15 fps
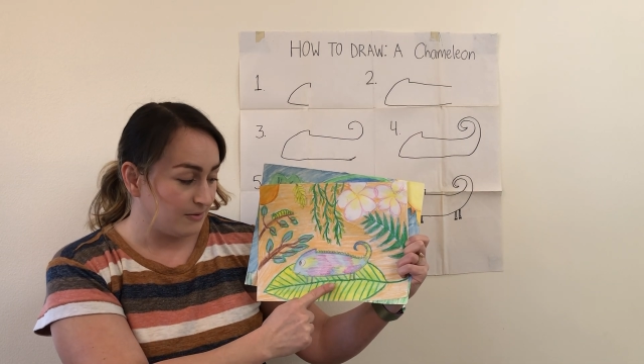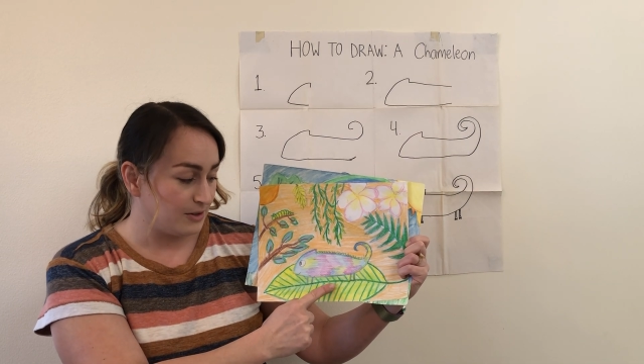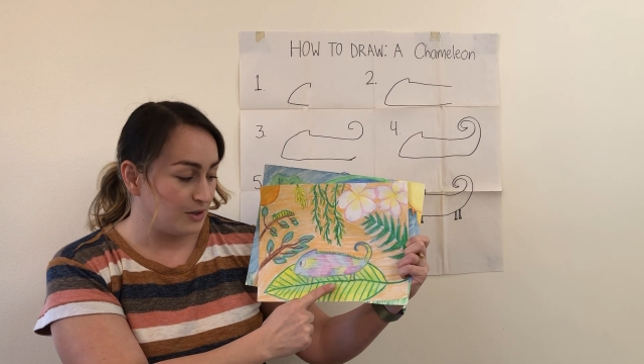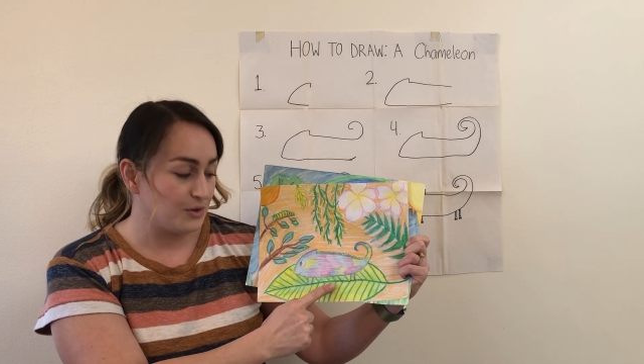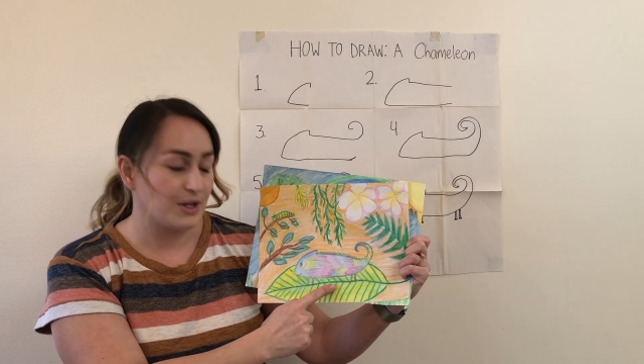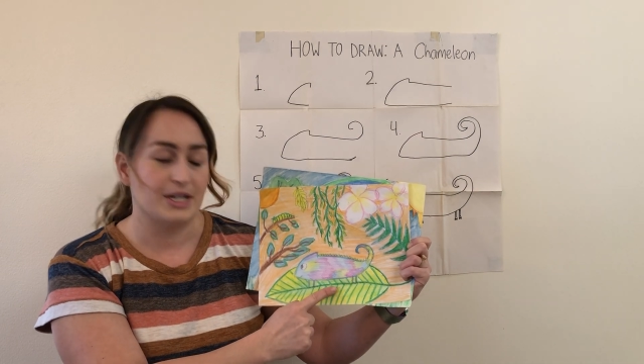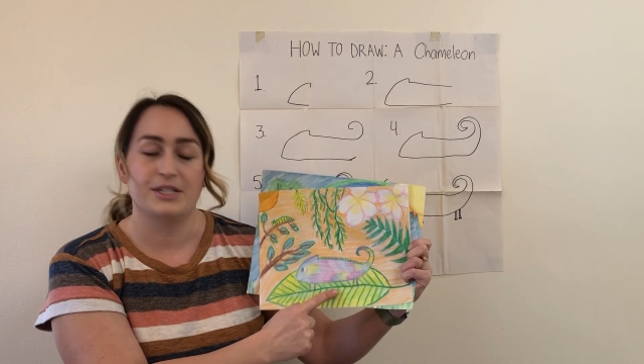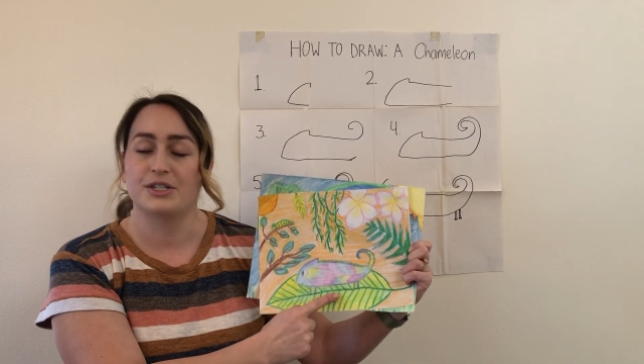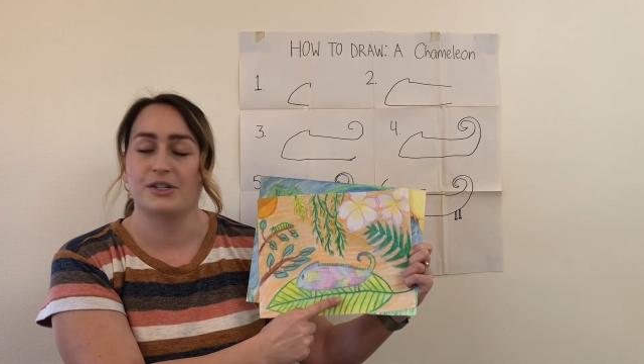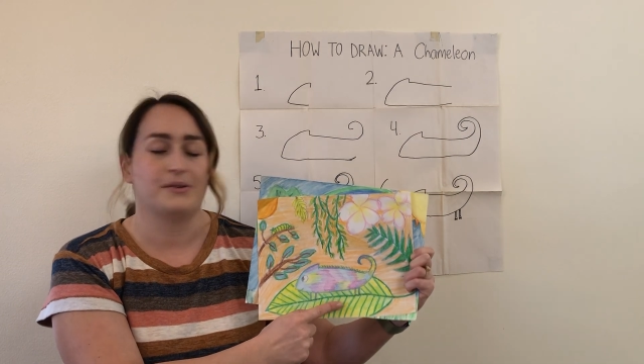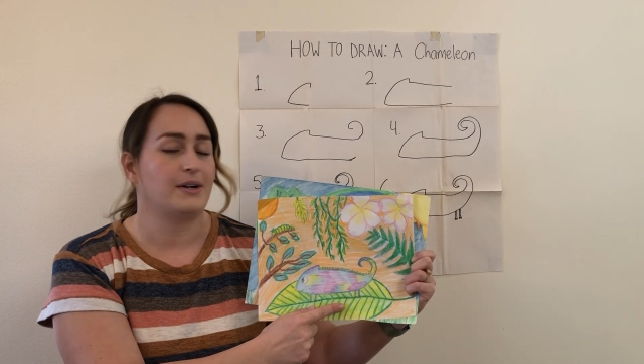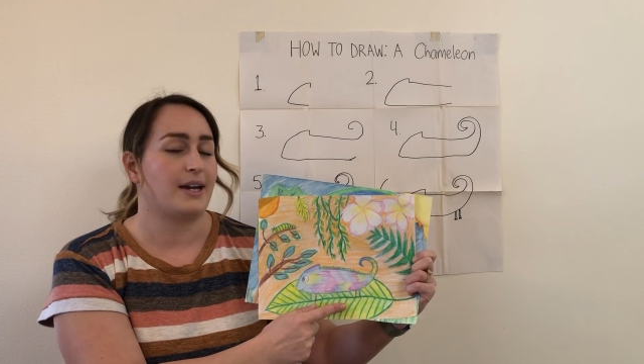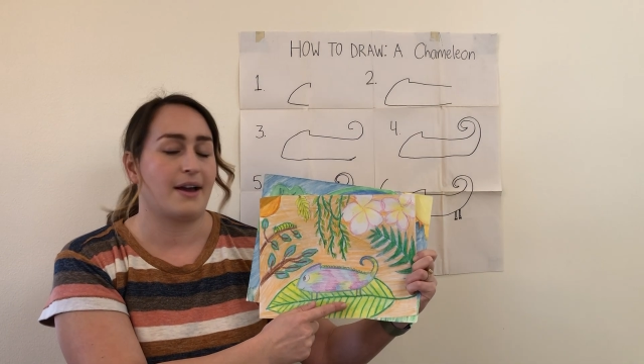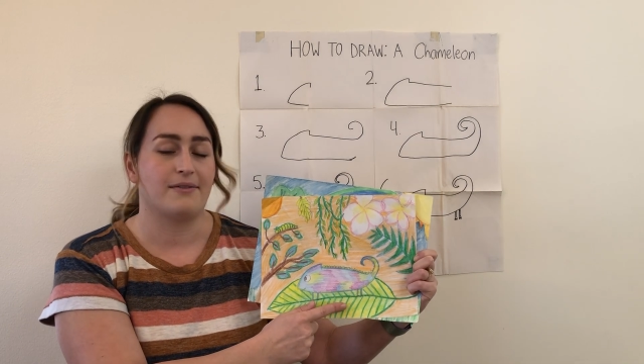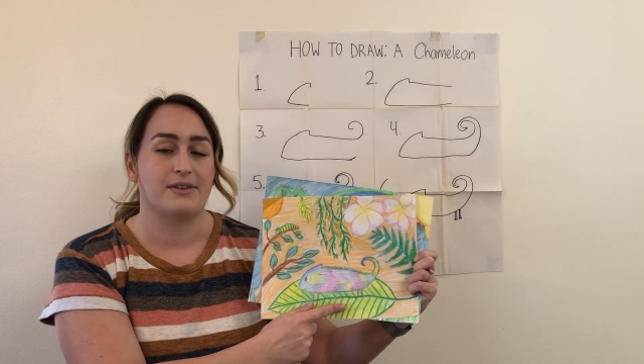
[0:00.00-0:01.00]
You can do
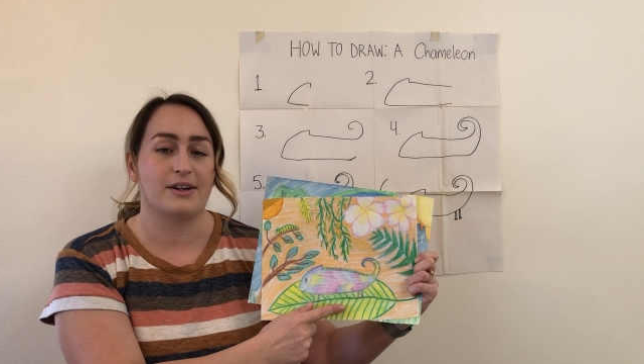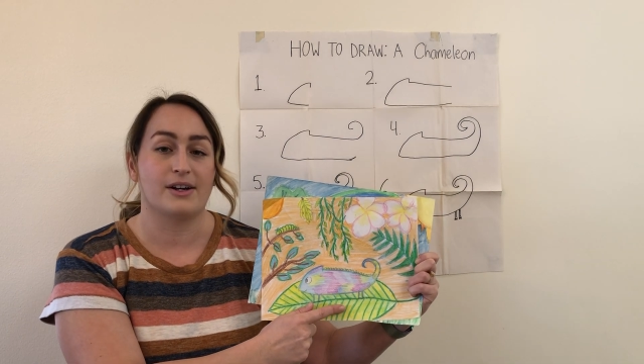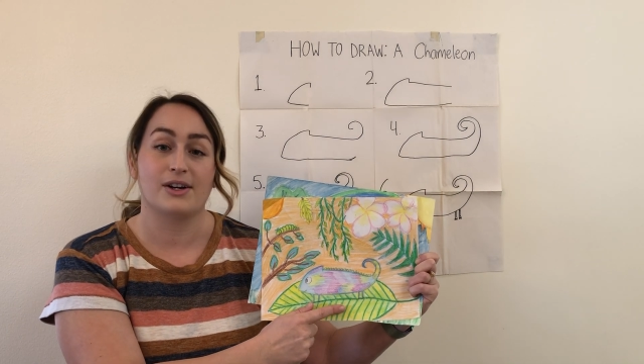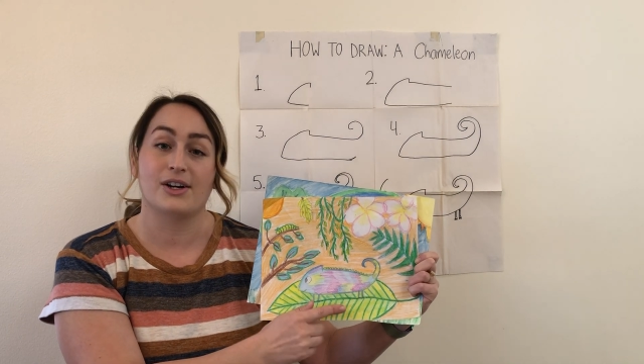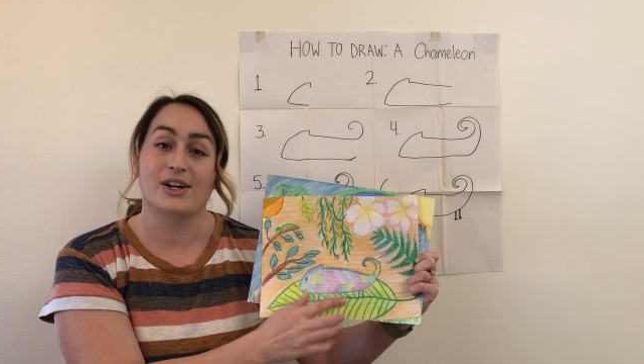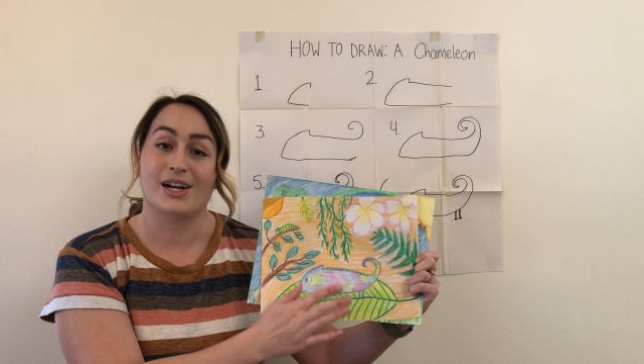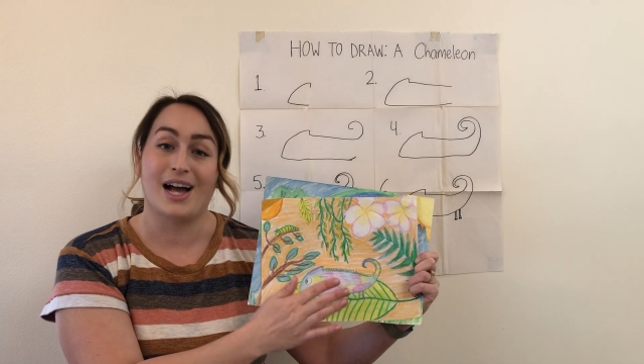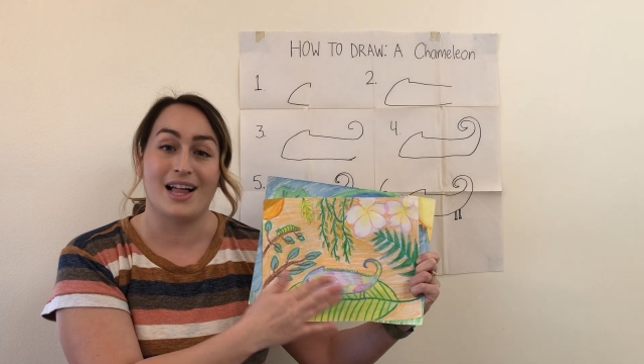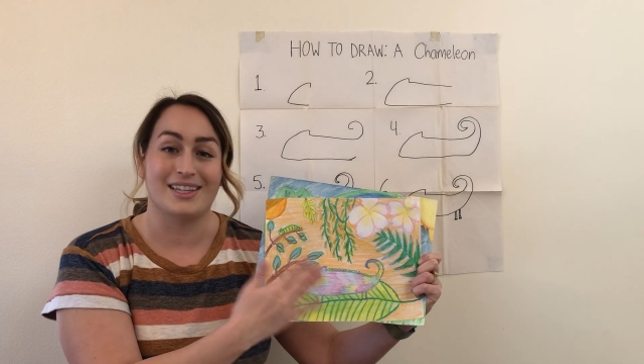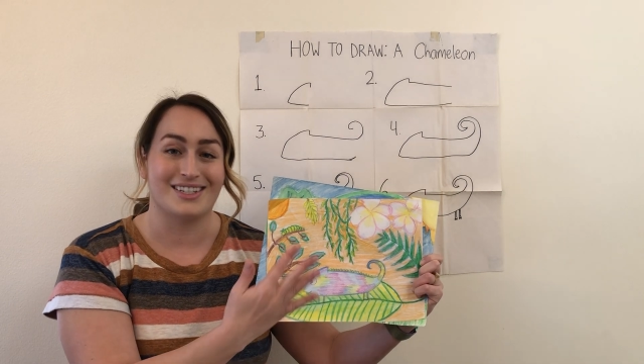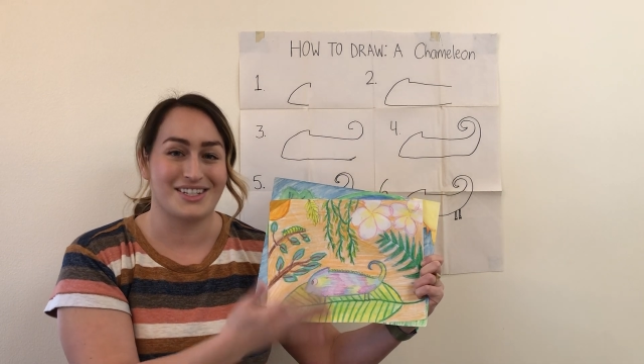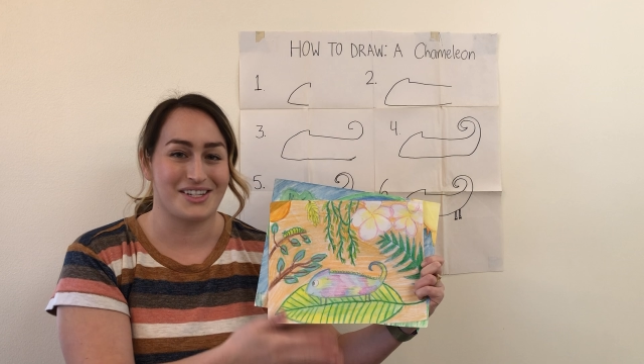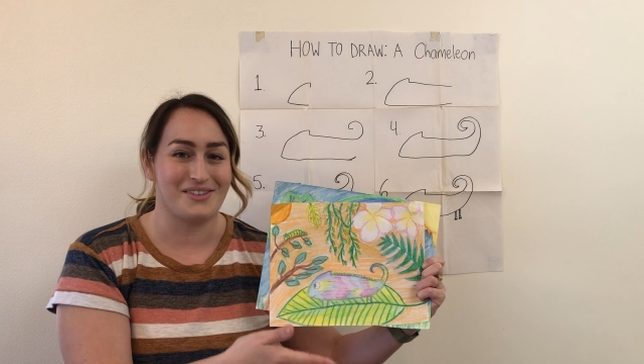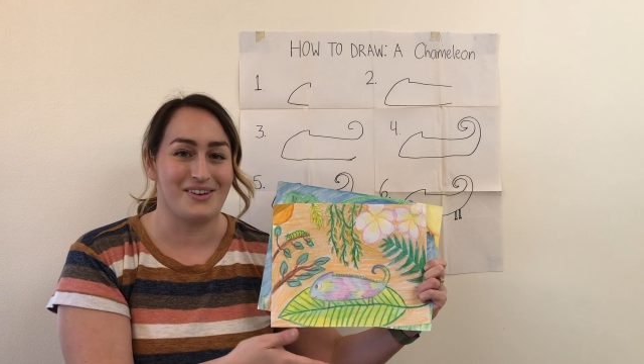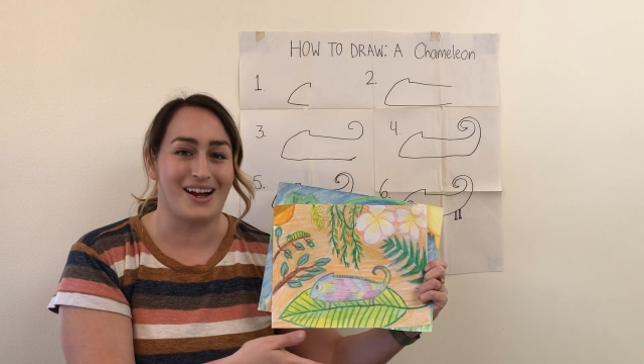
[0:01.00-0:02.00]
whatever
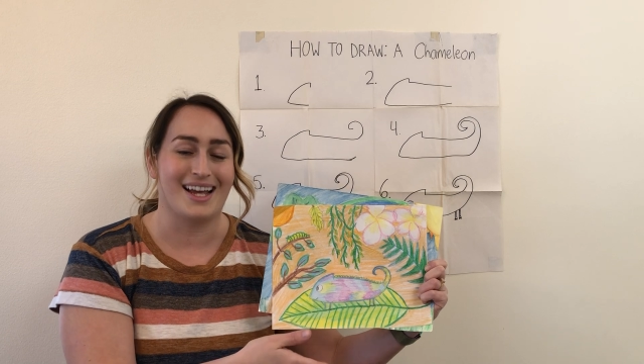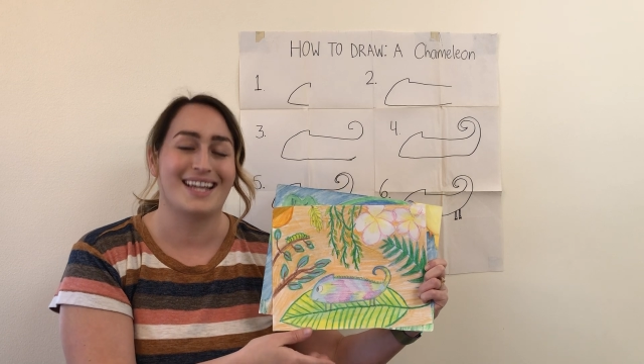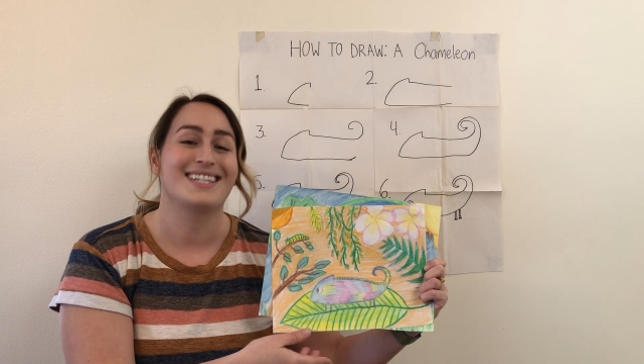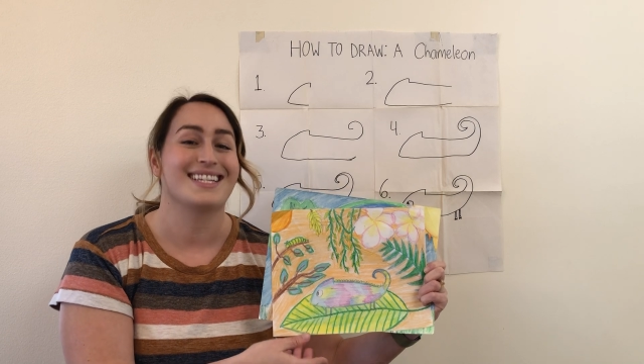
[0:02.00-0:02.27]
colors you want.